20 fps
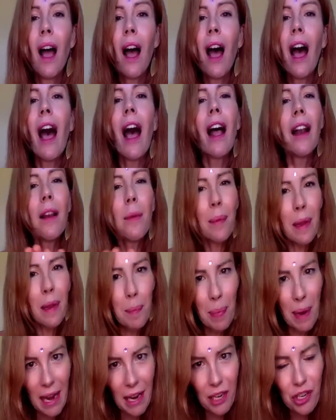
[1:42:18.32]
I'll be
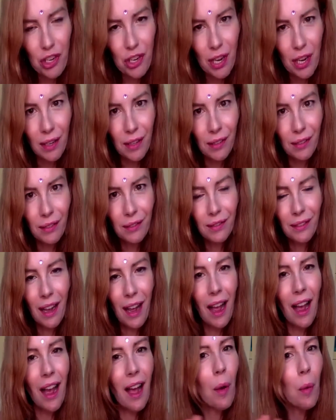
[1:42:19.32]
patient.
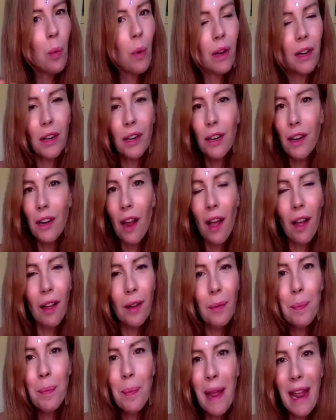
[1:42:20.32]
I will
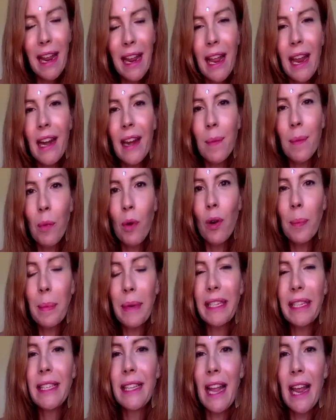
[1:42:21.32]
not make any more
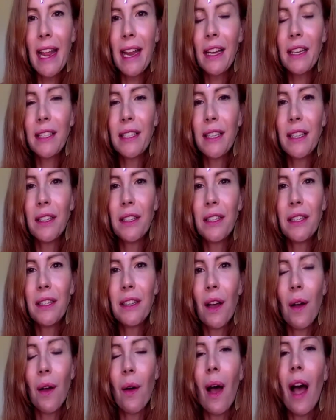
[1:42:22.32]
mistakes.
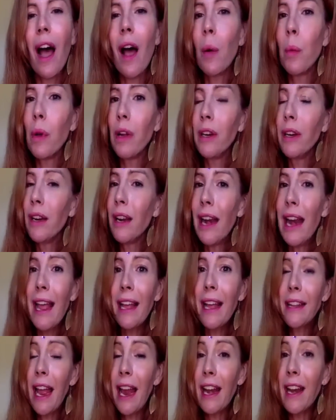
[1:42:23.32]
So I won't
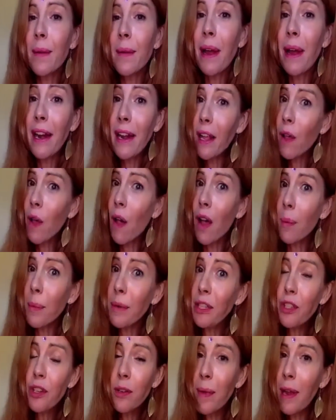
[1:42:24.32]
let anybody come
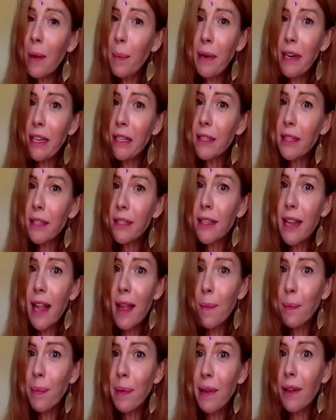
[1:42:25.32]
into my priestess
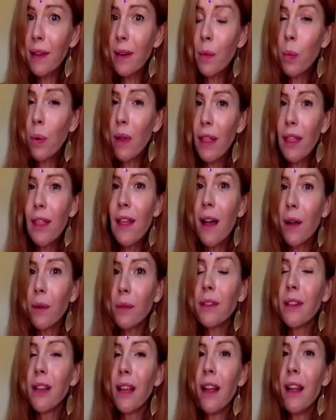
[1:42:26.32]
temple
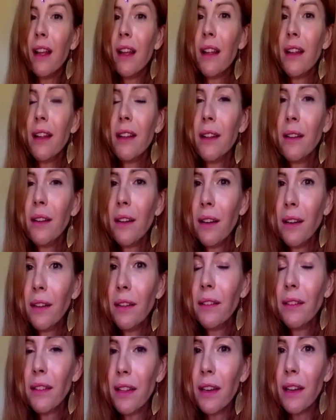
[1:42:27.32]
without
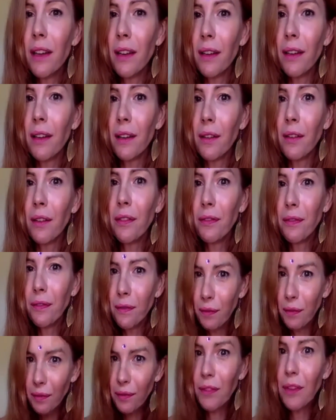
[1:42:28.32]
the
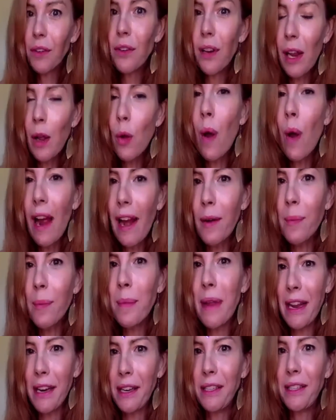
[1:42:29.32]

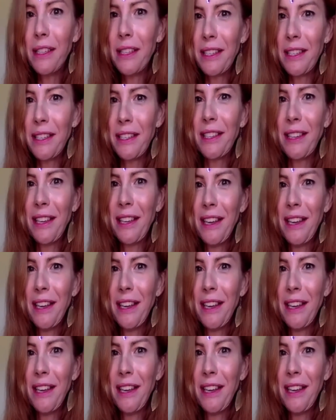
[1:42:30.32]
requirements,